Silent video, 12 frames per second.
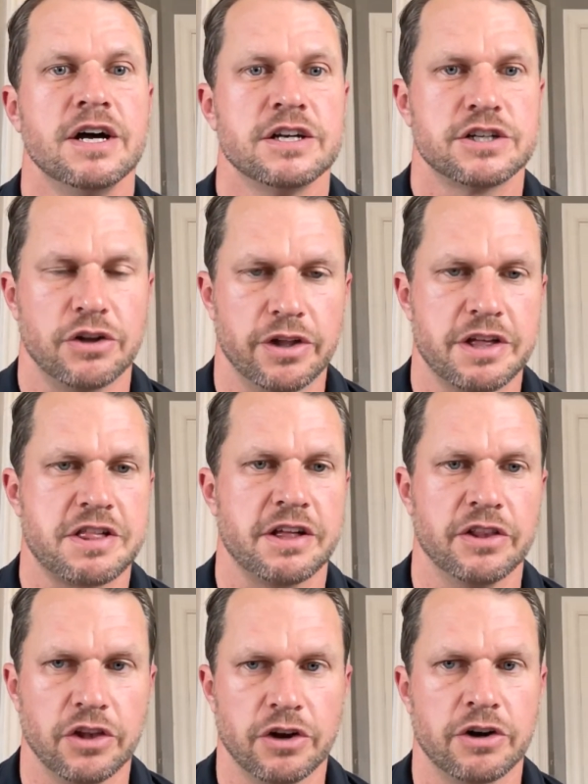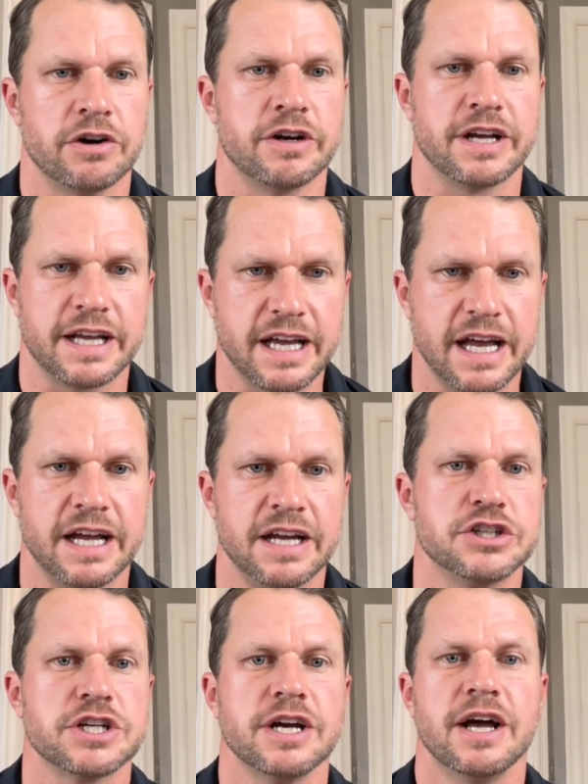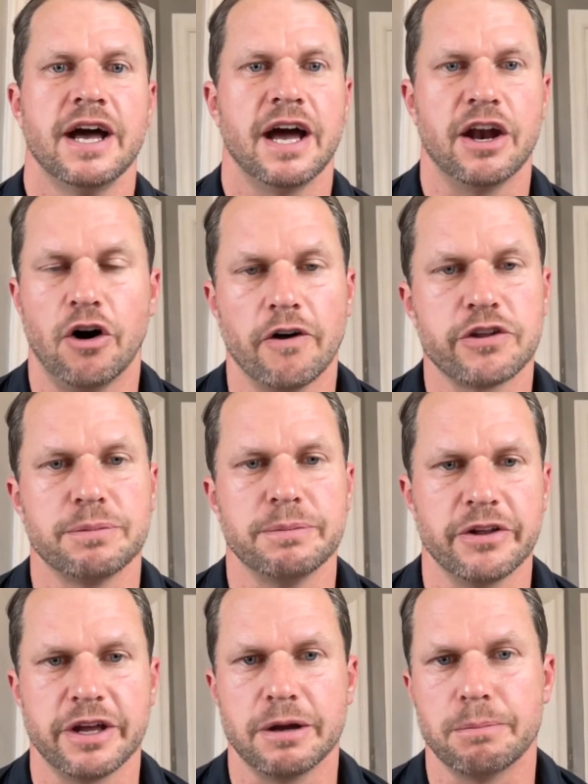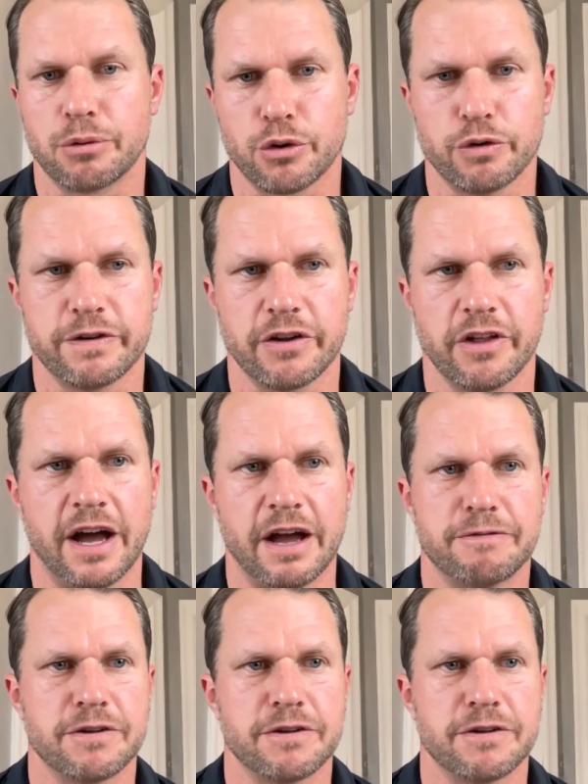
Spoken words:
to listen, learn, engage, and ultimately improve your life.